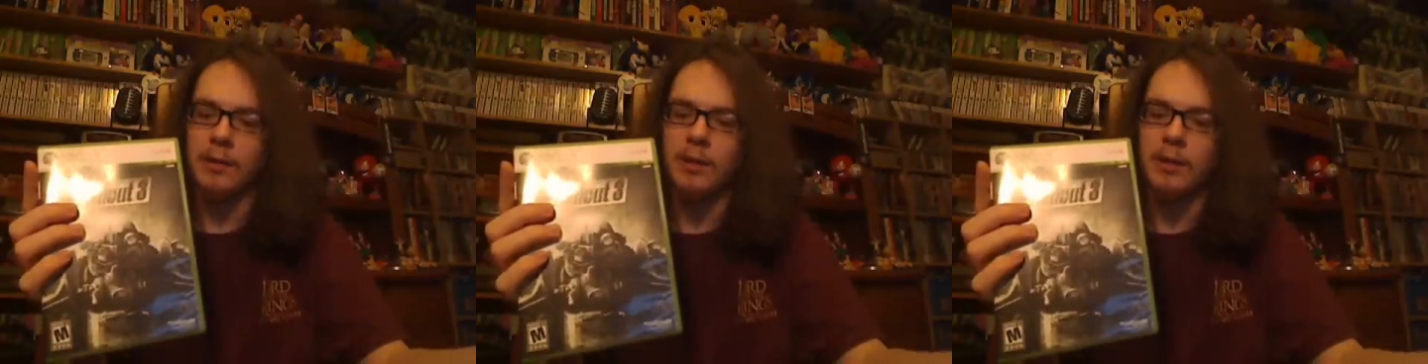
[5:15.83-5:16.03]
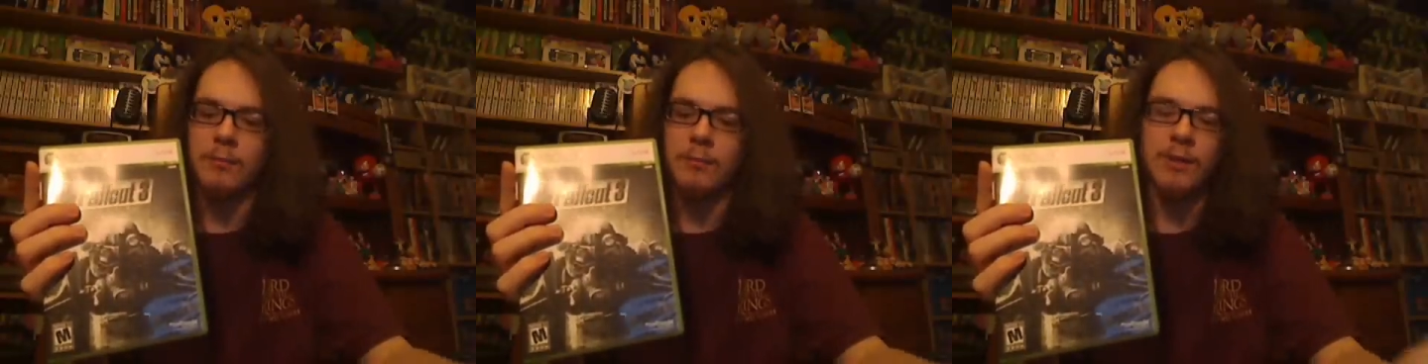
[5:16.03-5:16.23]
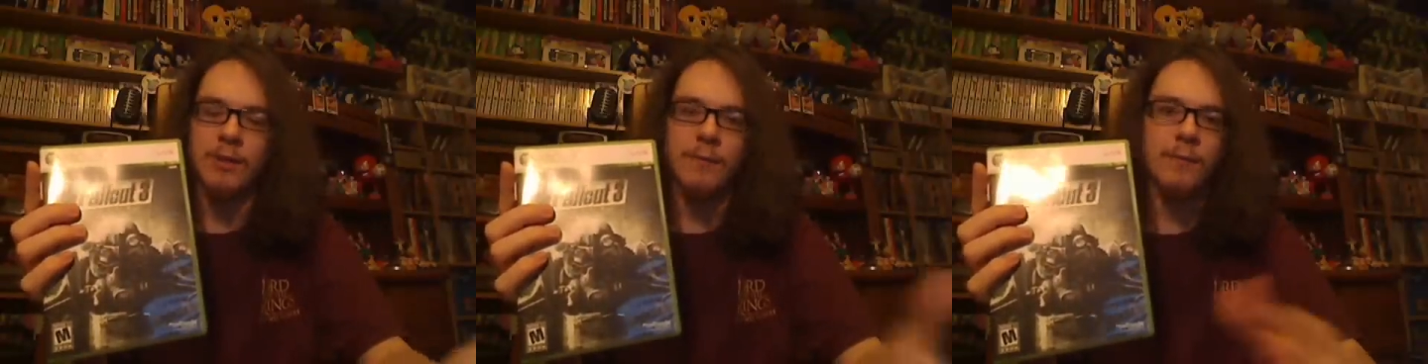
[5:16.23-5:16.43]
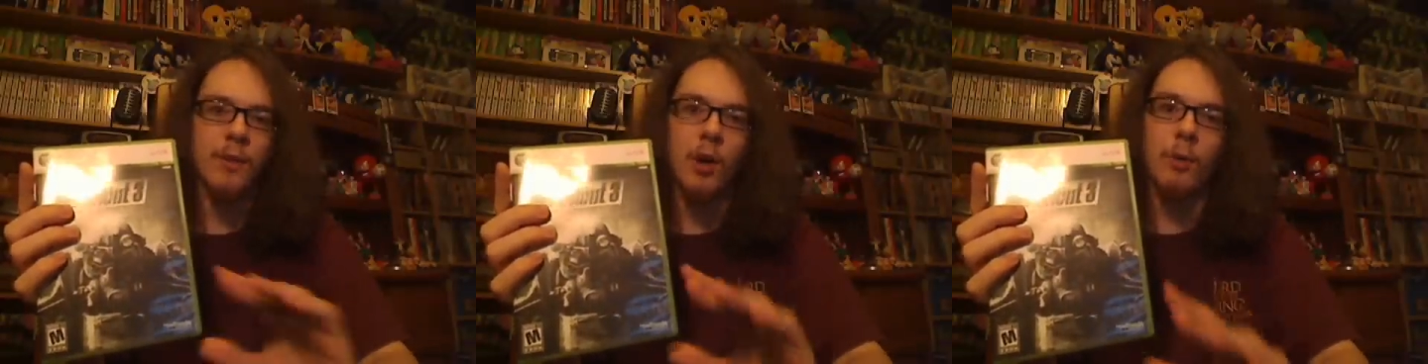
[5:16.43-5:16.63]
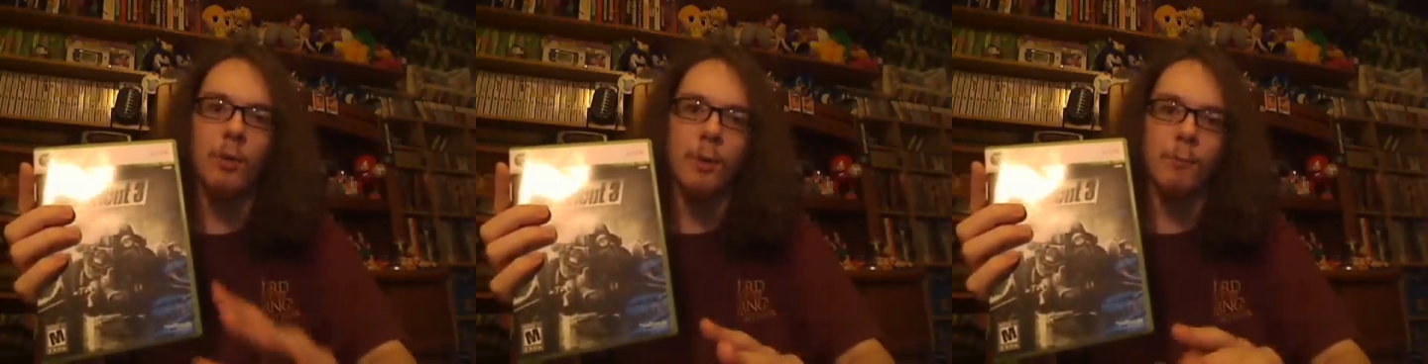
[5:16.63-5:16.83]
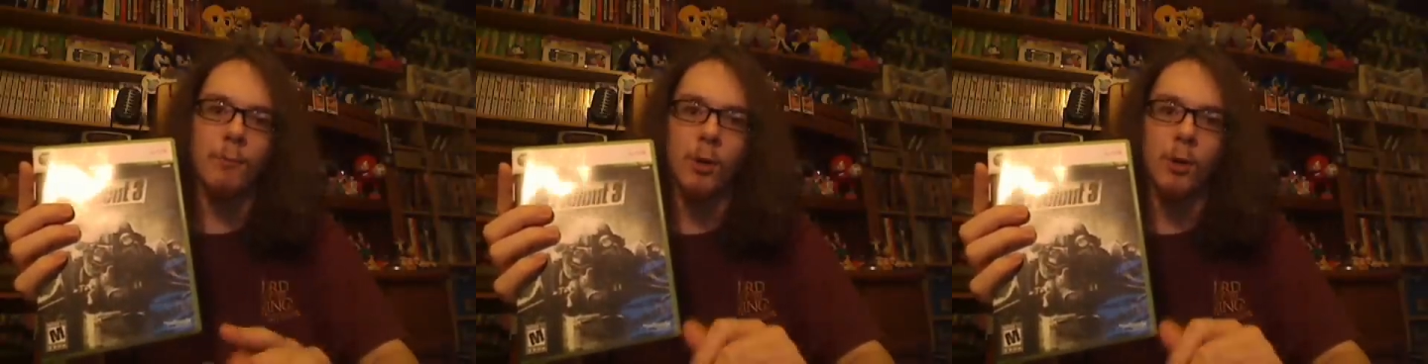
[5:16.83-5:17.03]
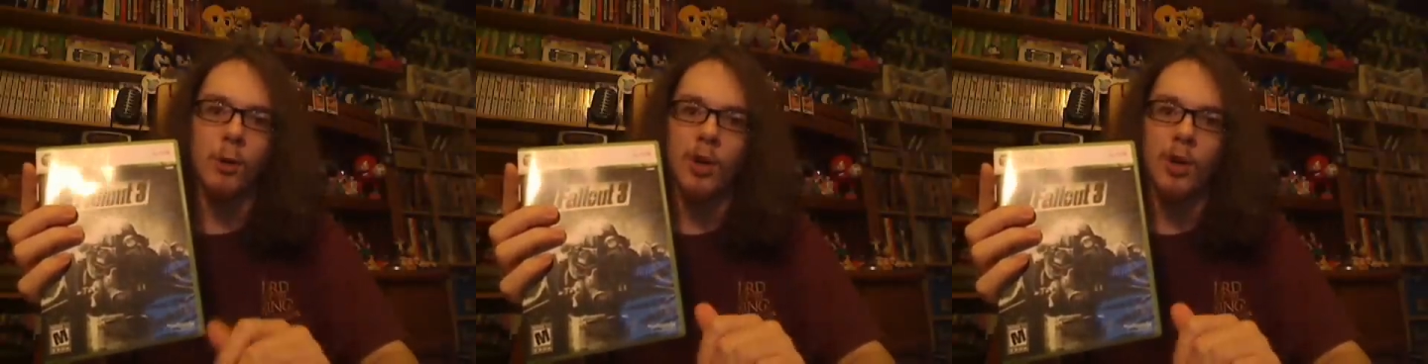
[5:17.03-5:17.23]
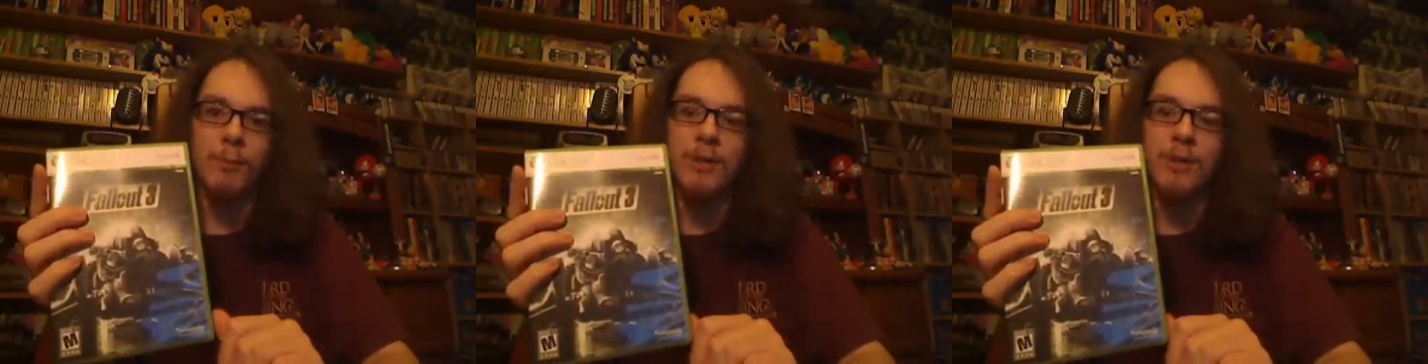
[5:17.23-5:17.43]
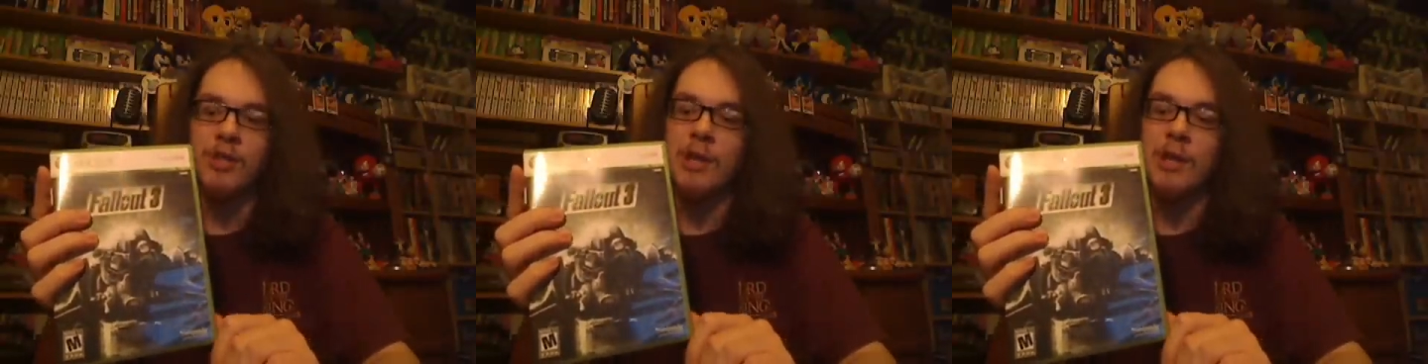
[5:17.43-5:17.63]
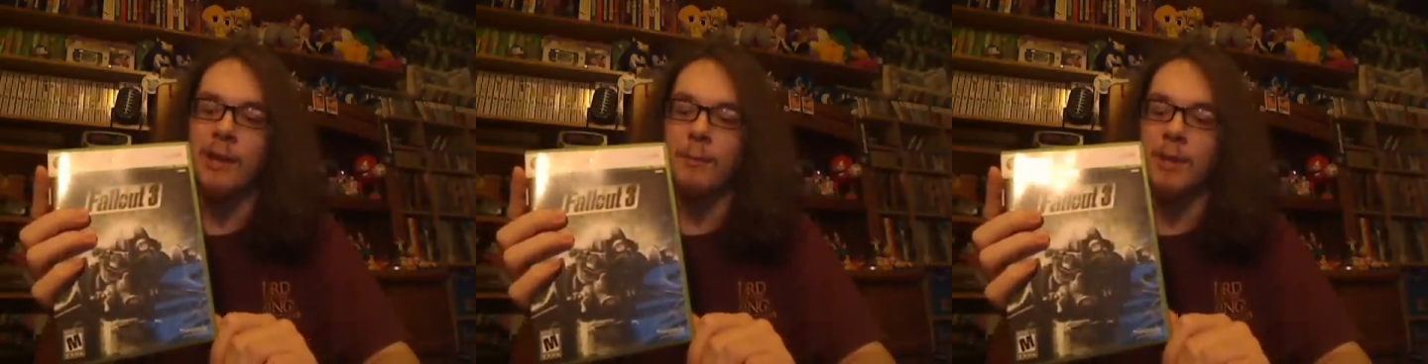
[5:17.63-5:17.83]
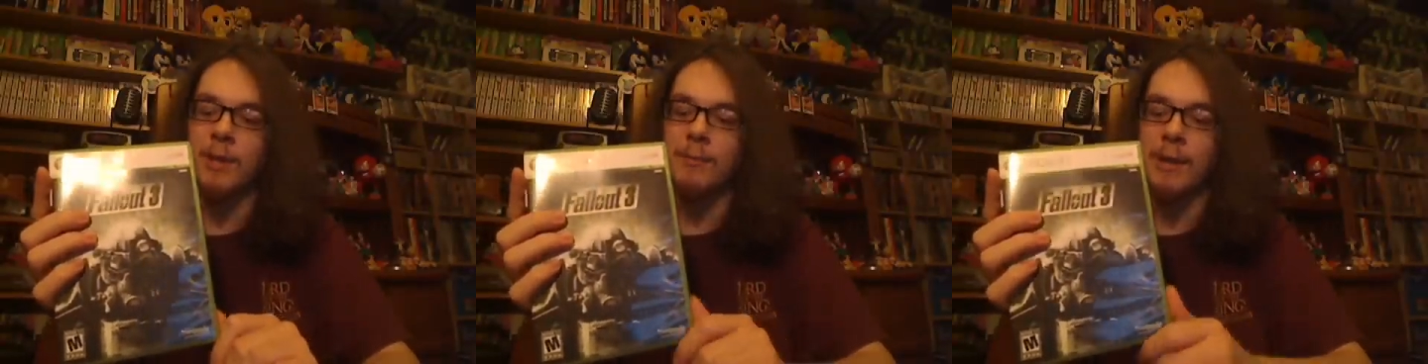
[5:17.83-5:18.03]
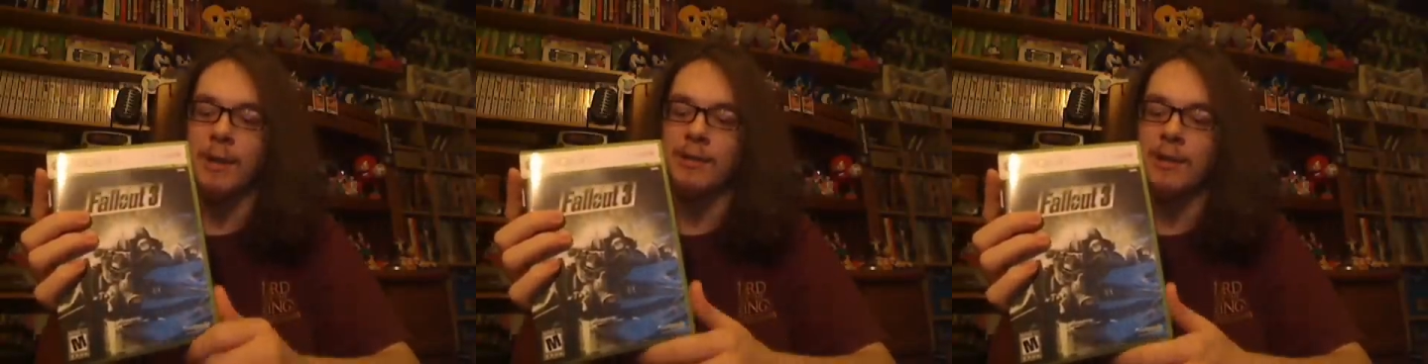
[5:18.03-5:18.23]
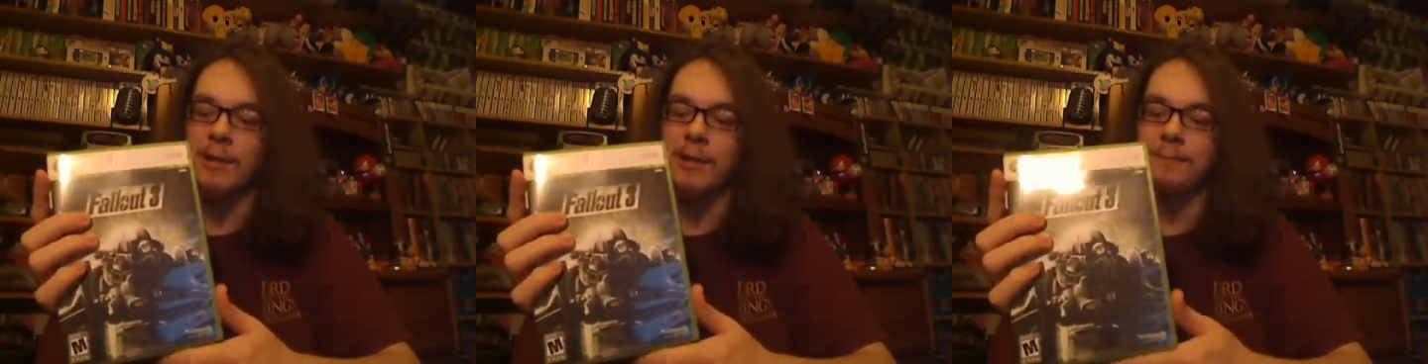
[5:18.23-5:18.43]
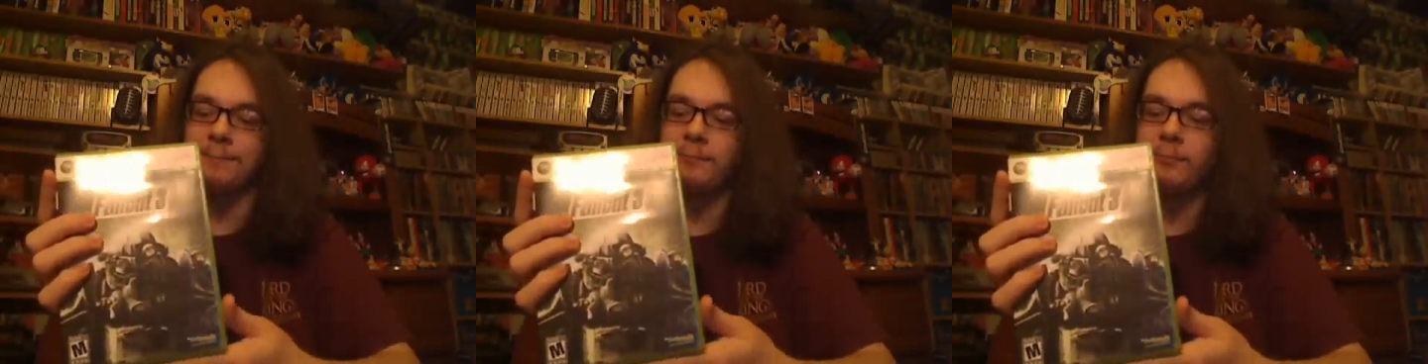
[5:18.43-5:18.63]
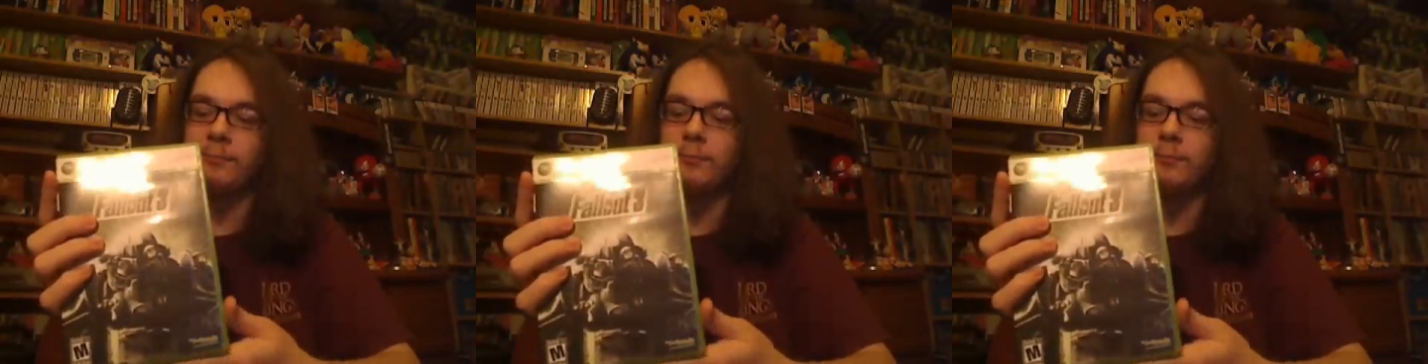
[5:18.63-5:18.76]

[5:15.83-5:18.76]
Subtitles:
in terms of the open world RPG elements mixed in.